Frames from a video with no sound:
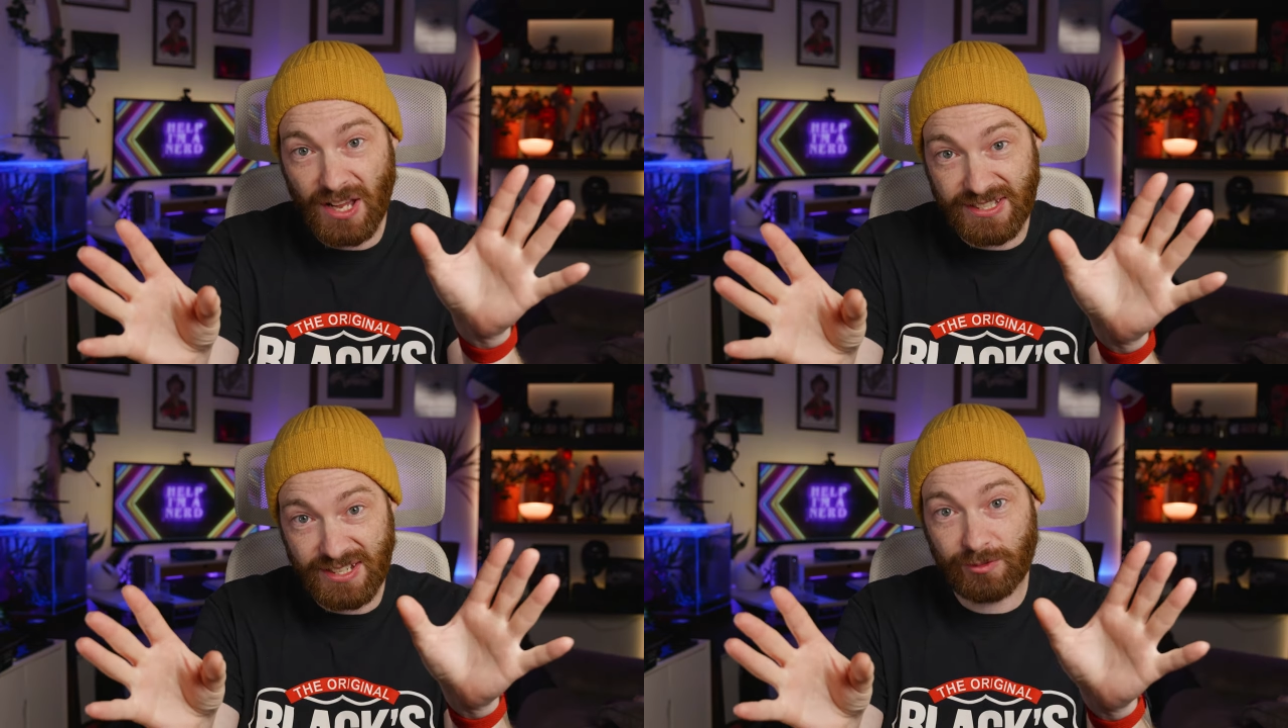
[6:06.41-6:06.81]

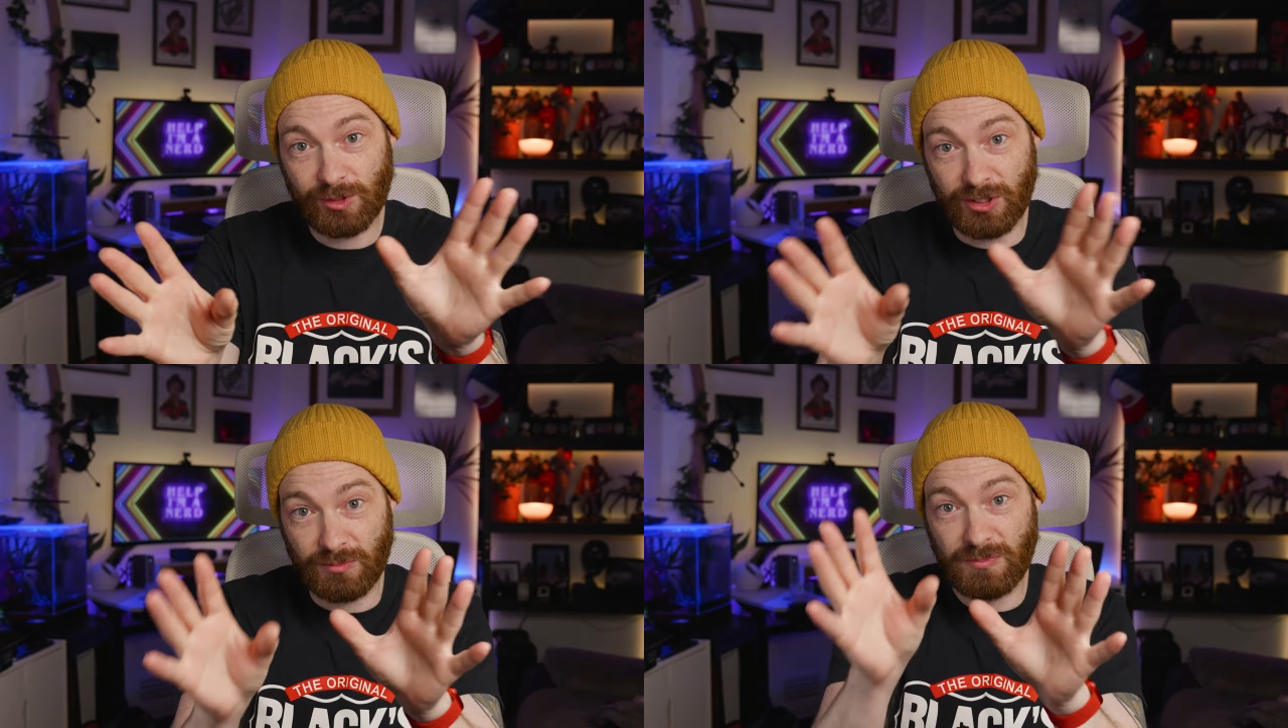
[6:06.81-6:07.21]
are
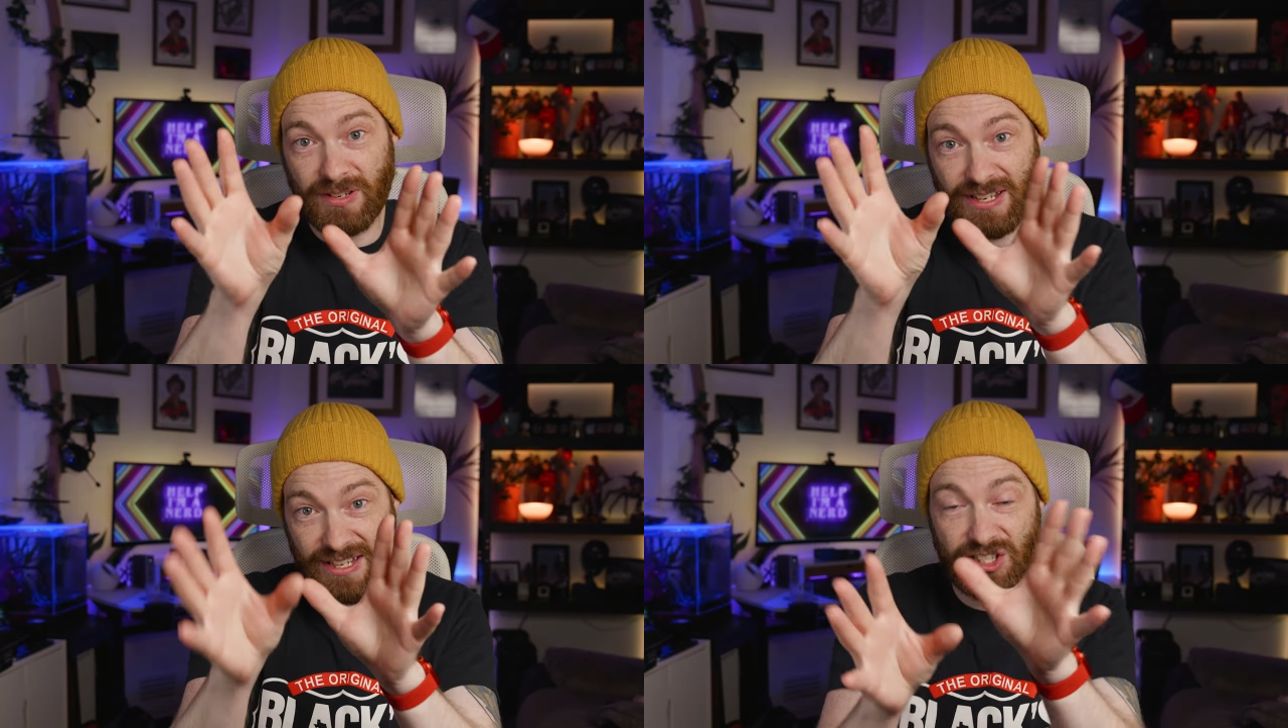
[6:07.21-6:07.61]
different
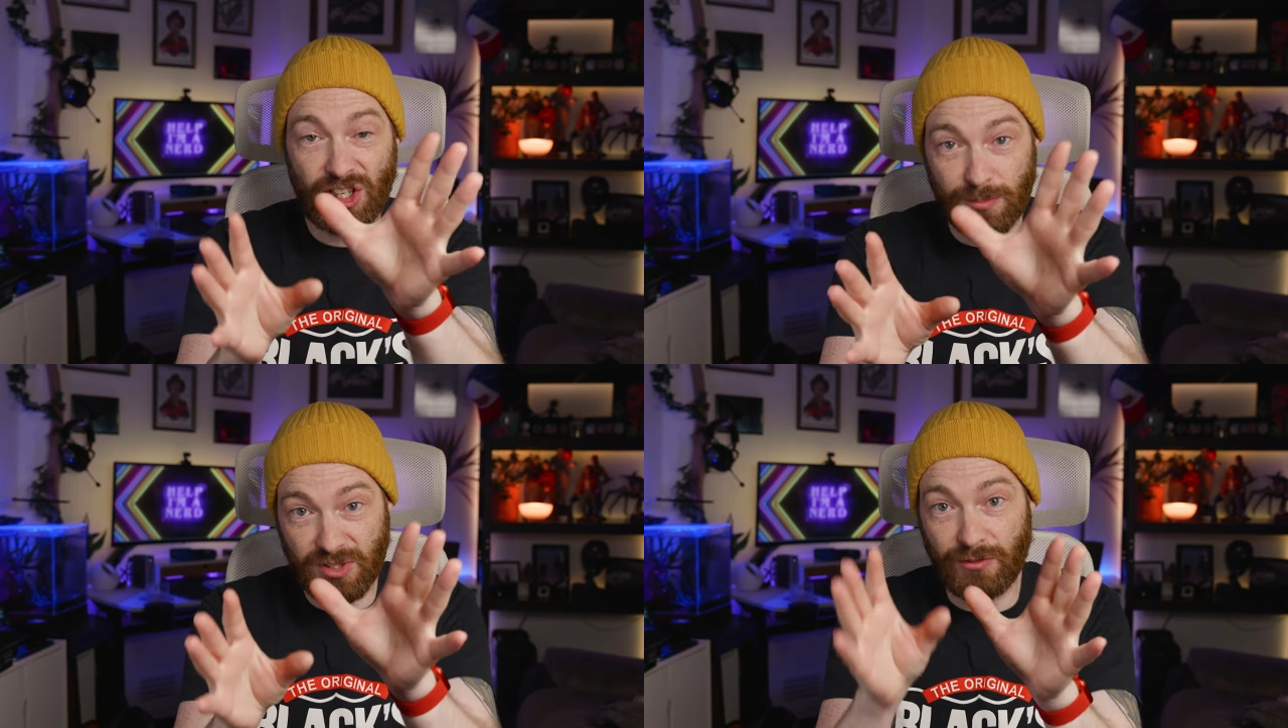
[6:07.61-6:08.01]
in
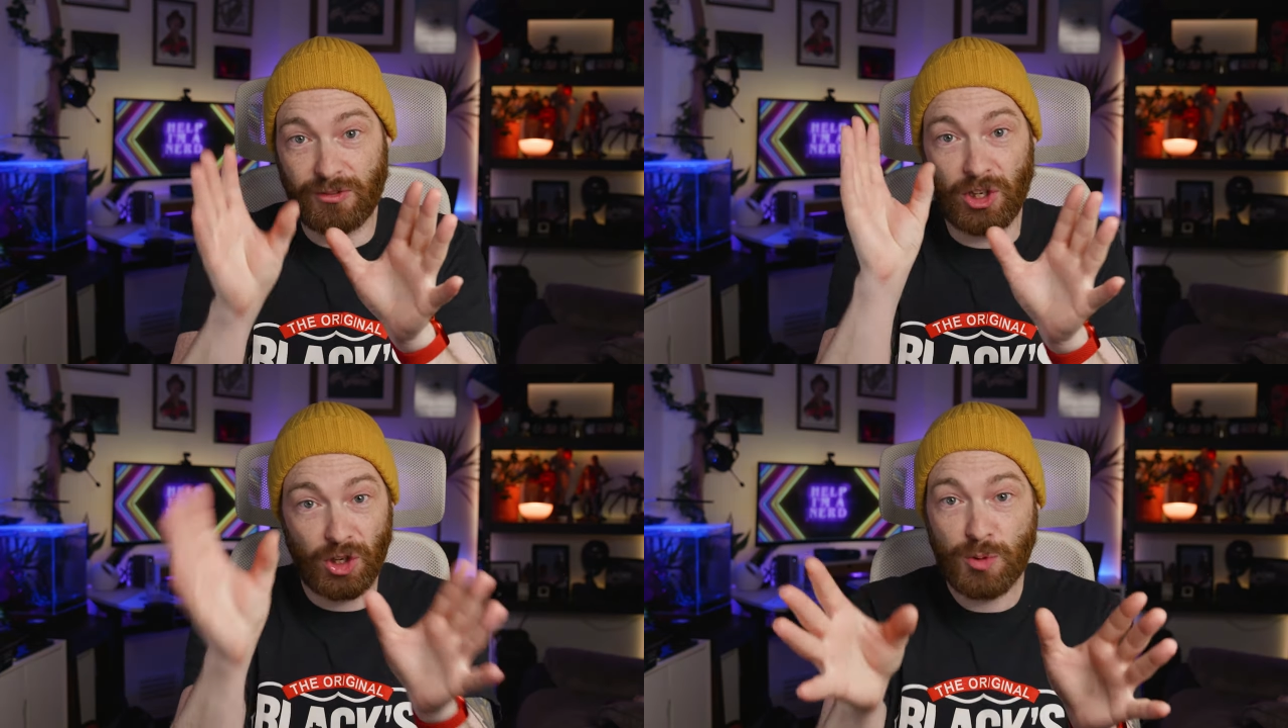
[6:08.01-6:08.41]
terms
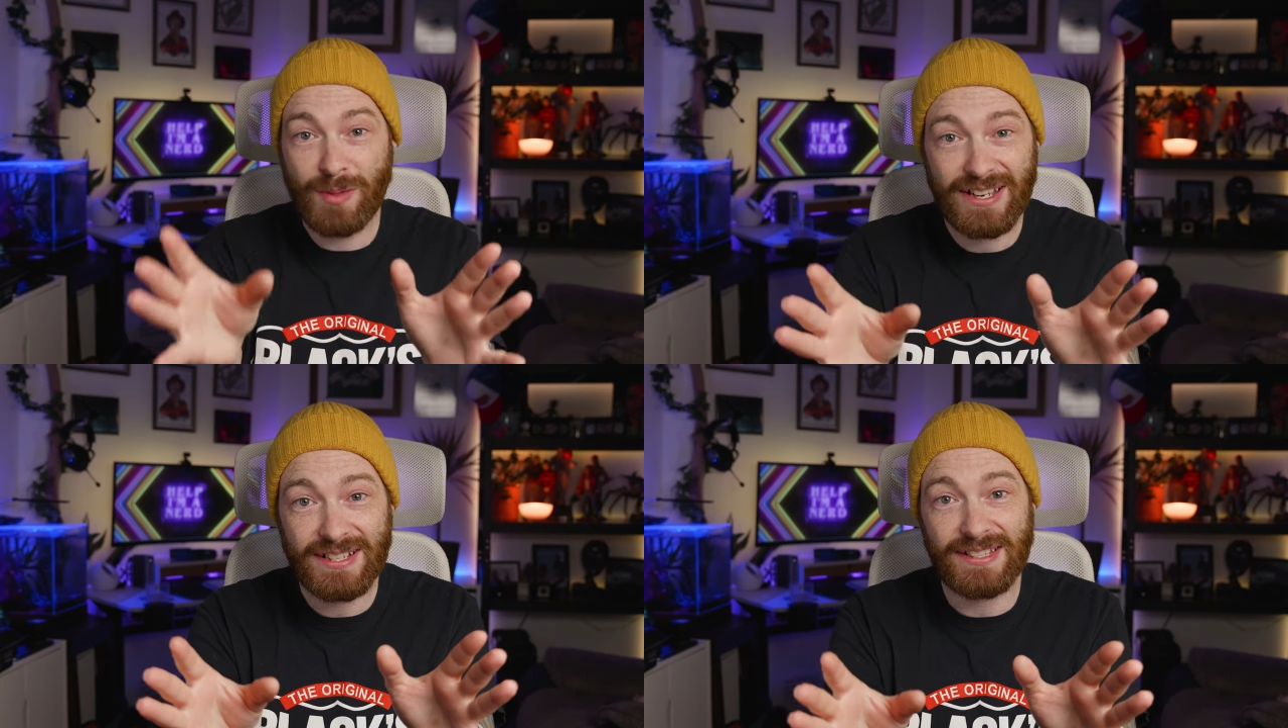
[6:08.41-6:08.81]
of the
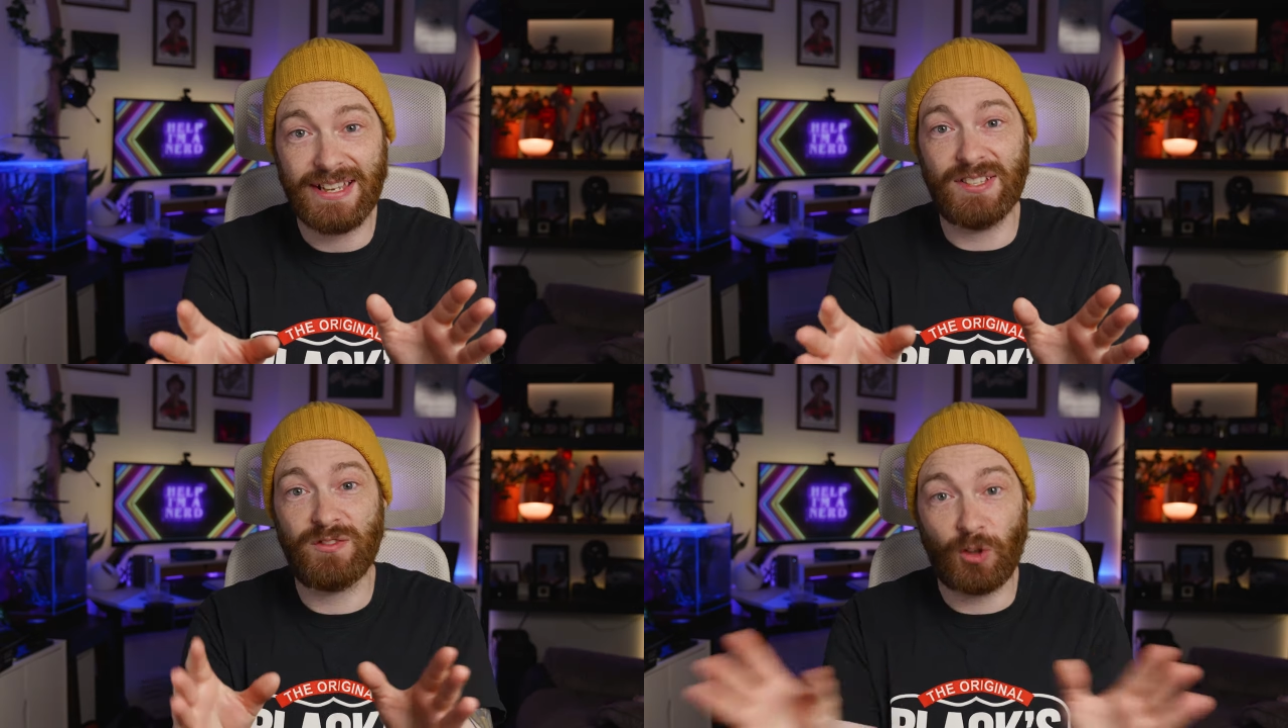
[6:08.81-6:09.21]
Lumix
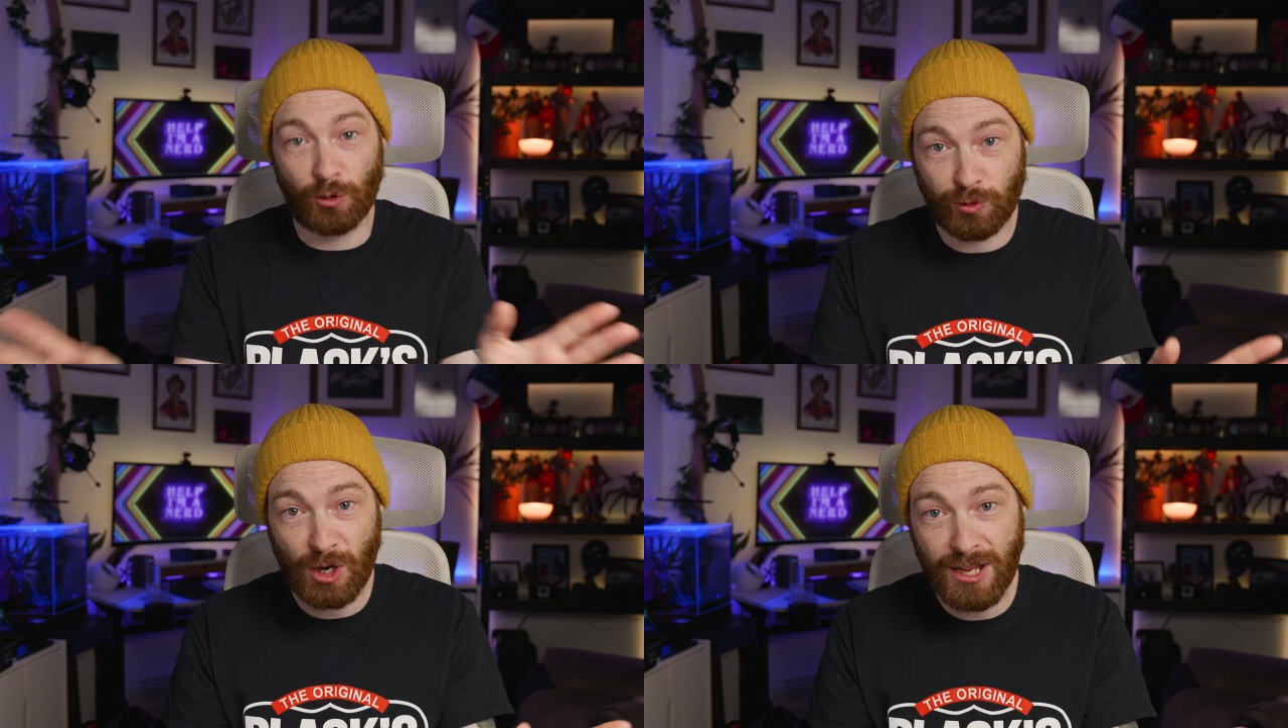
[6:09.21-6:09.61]
is
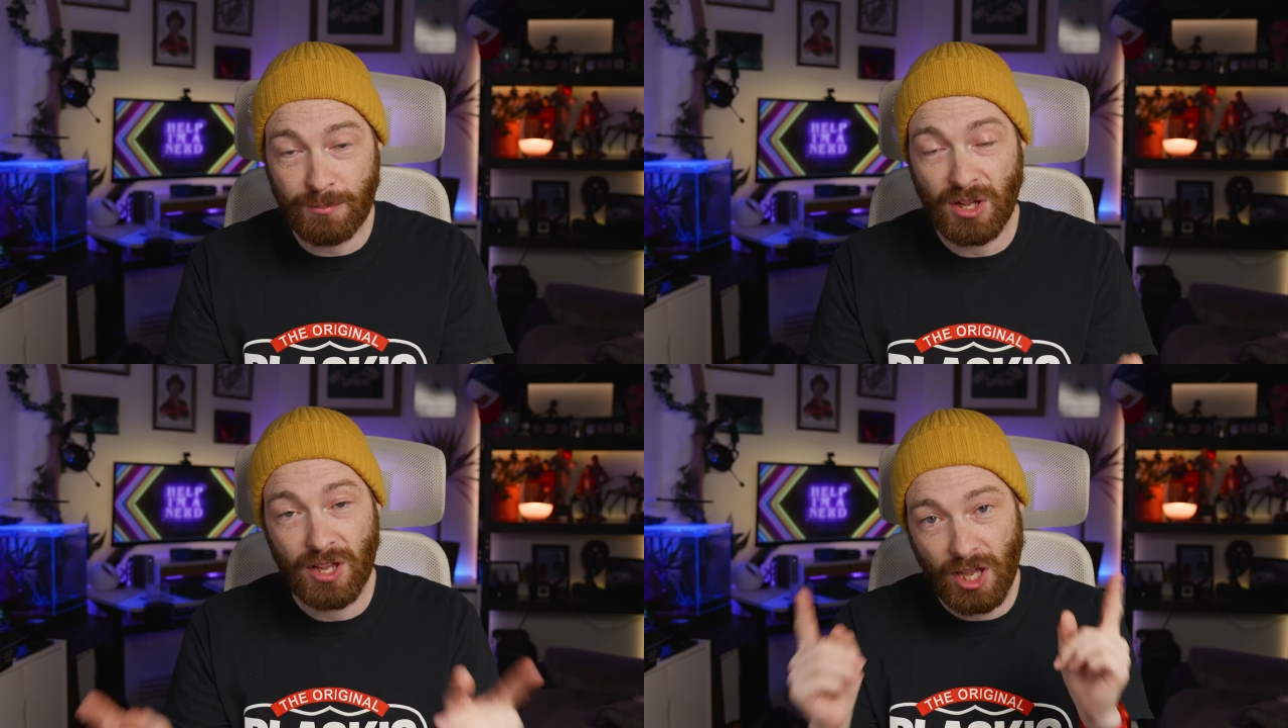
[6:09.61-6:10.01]
full
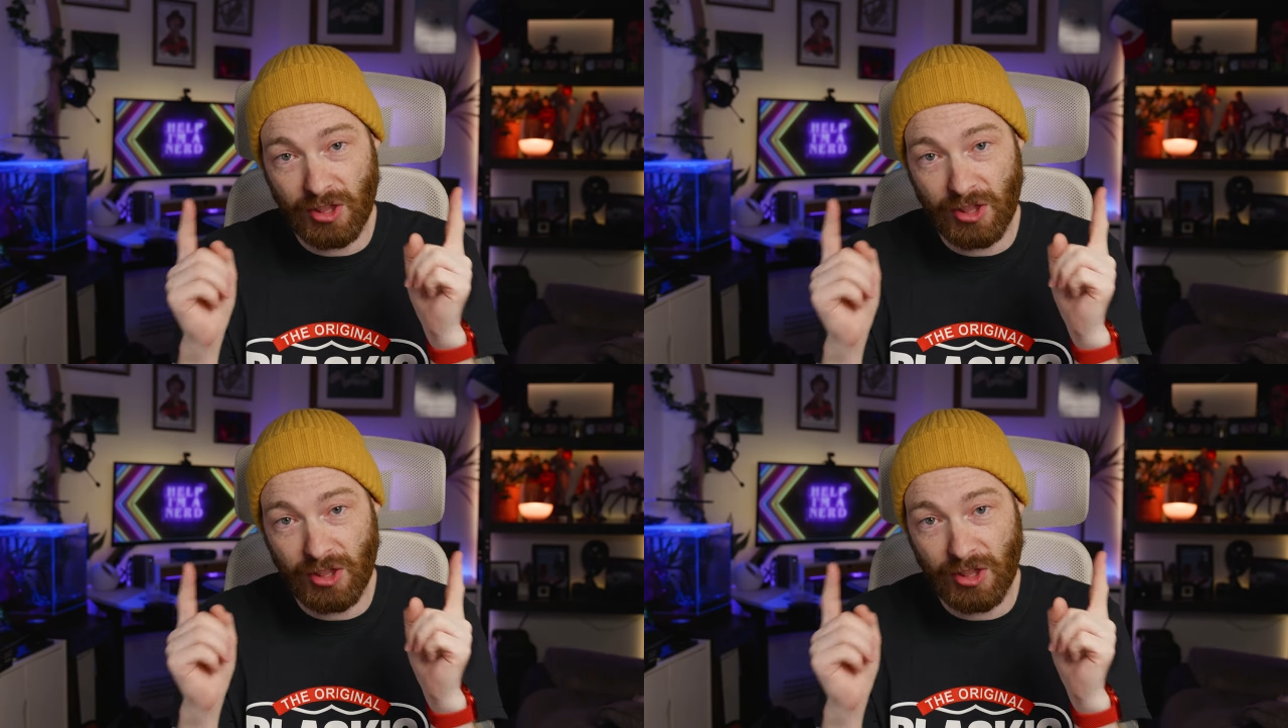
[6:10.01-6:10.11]
frame